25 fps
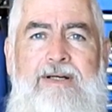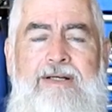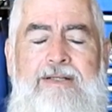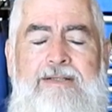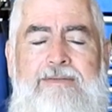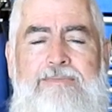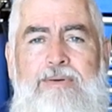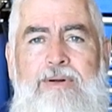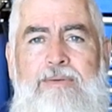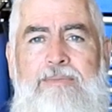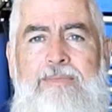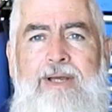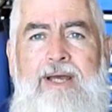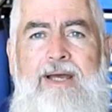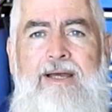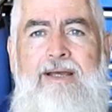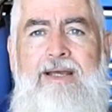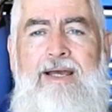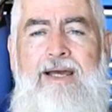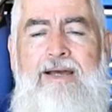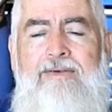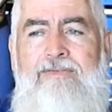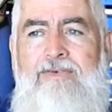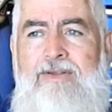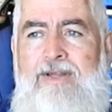It's probably
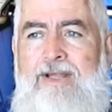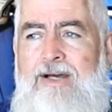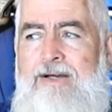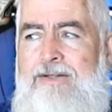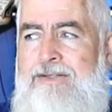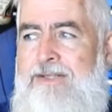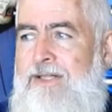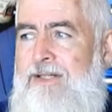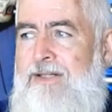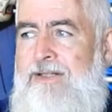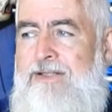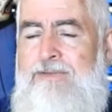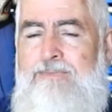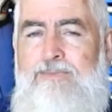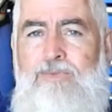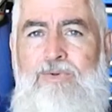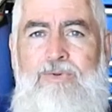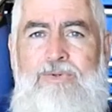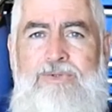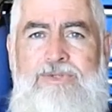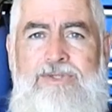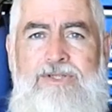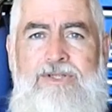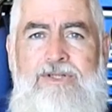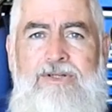okay for those in a
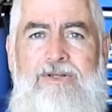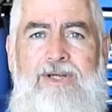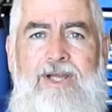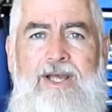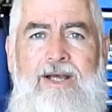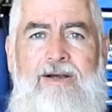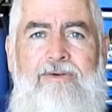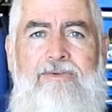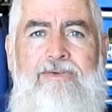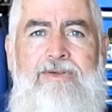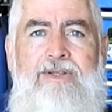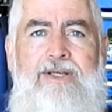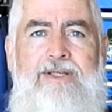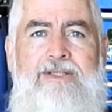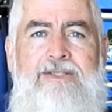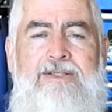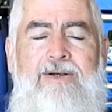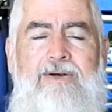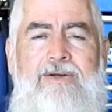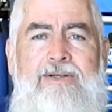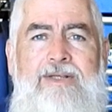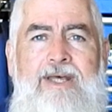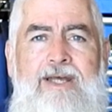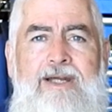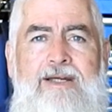small studio and things
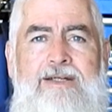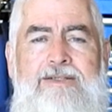like that.